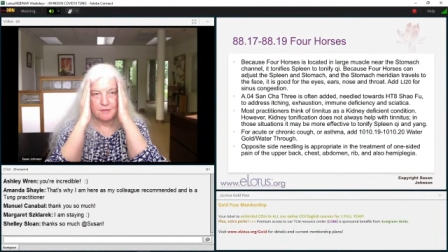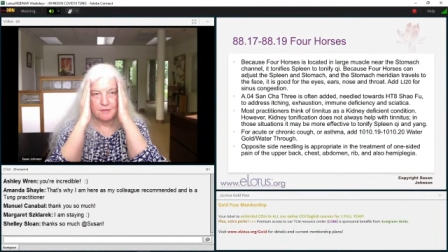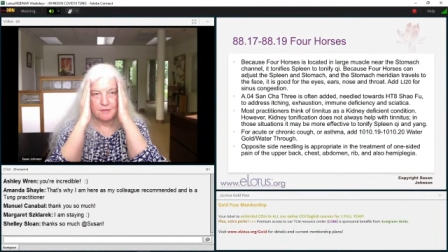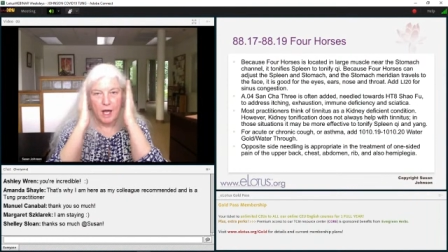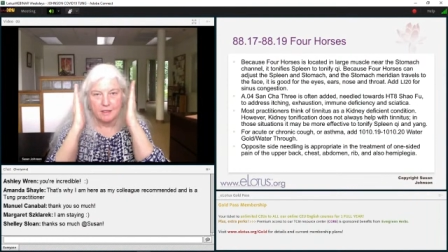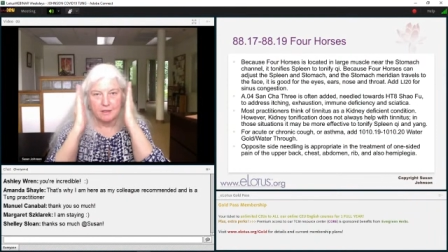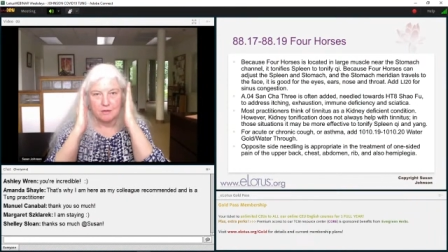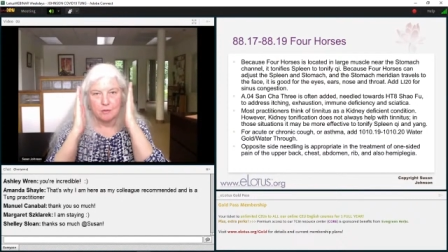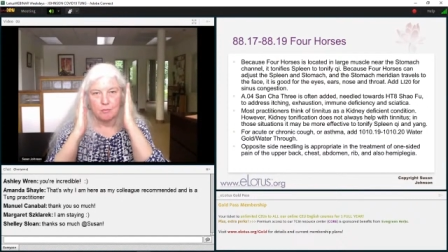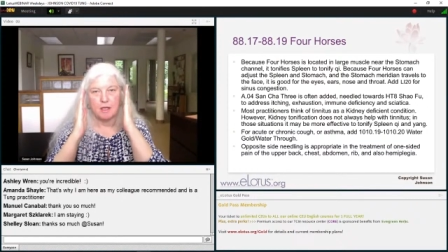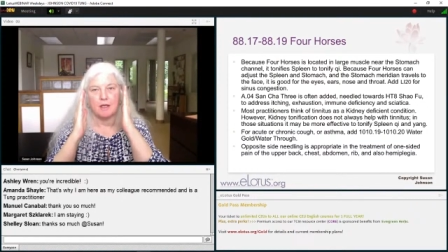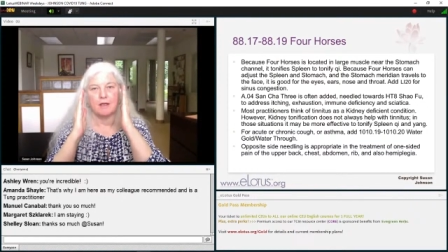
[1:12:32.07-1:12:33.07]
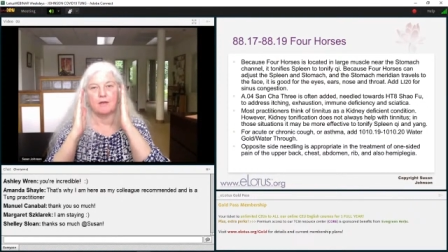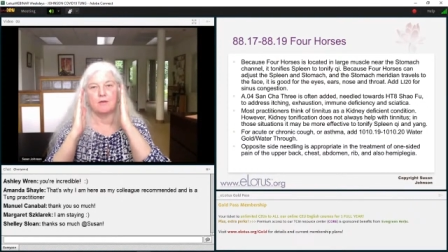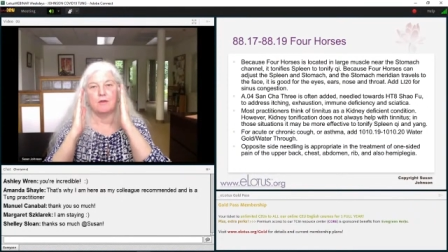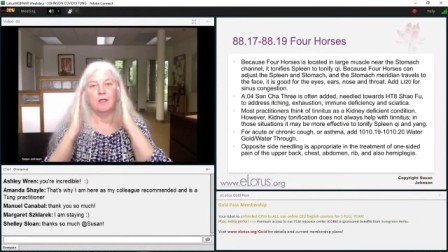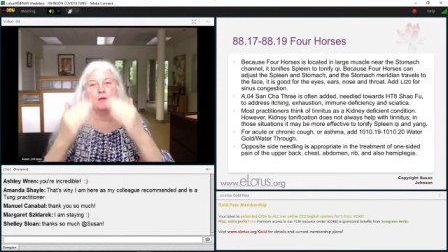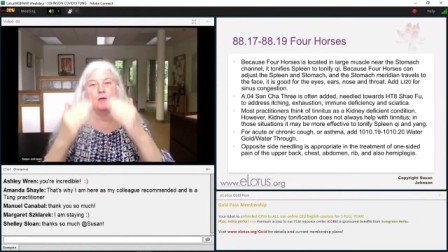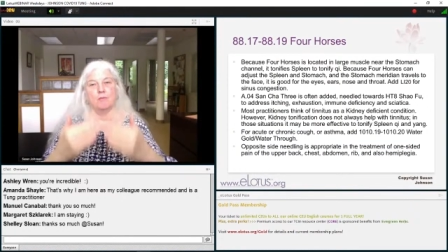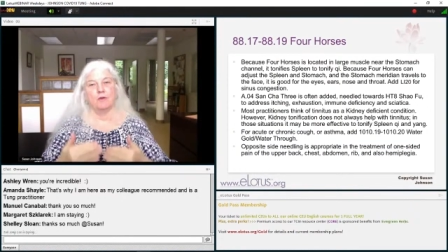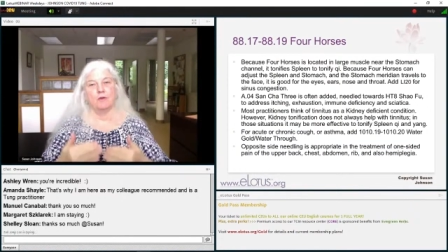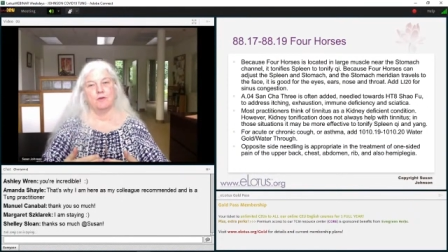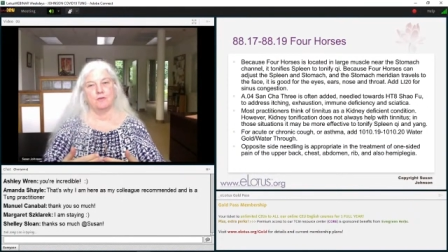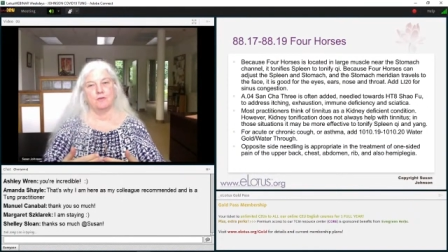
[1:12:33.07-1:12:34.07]
quiet your mind when
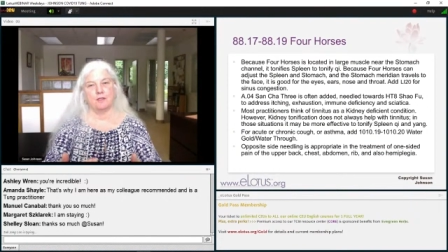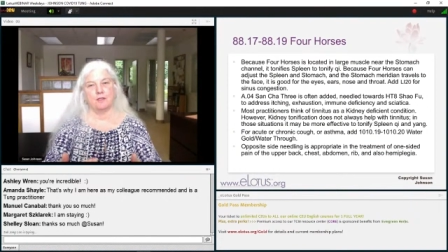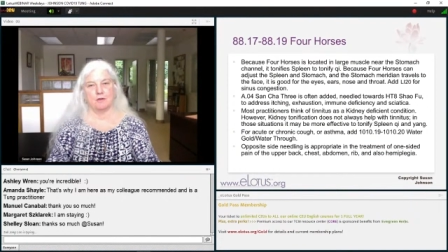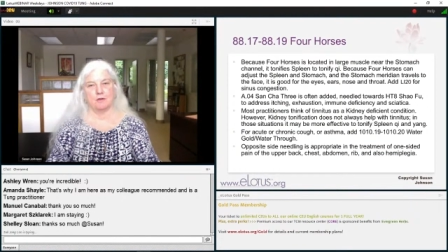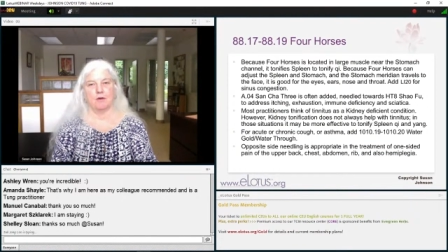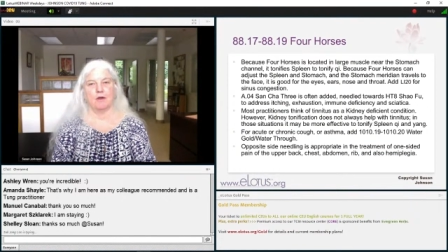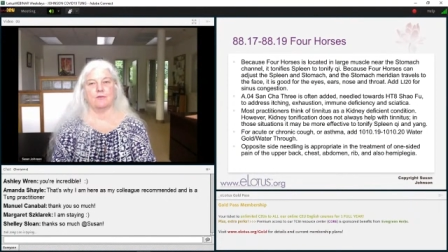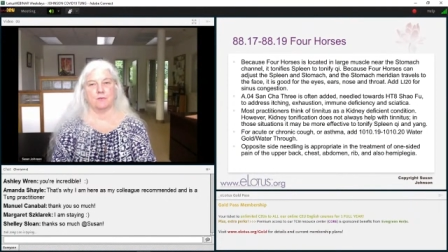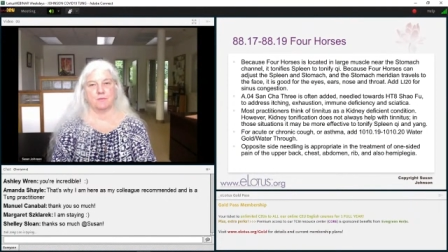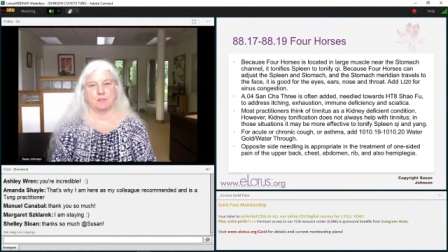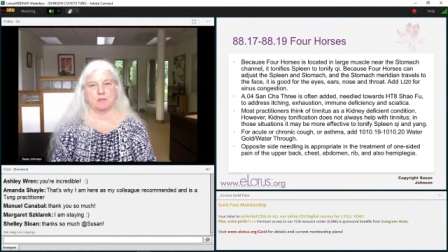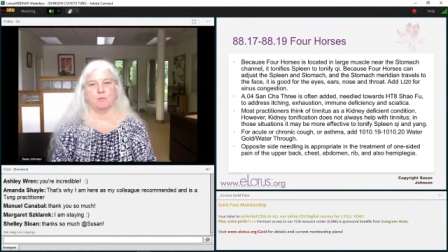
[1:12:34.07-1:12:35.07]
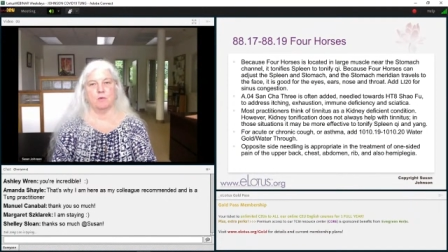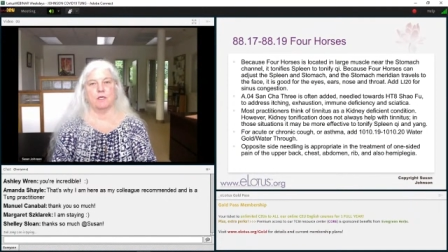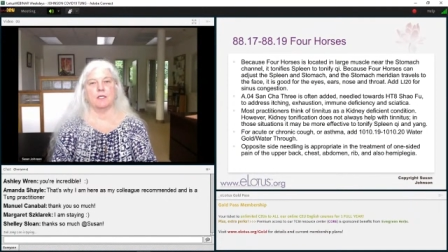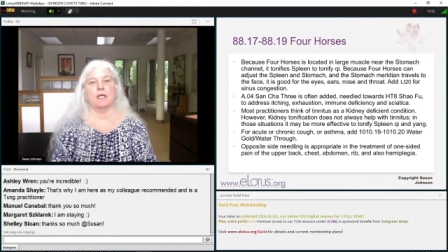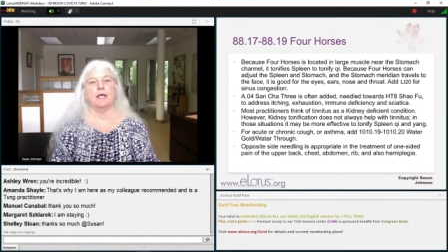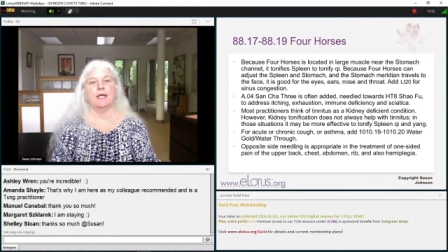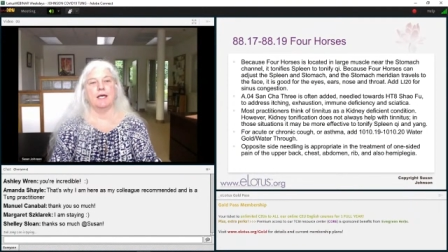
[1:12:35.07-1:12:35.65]
you're sitting across from someone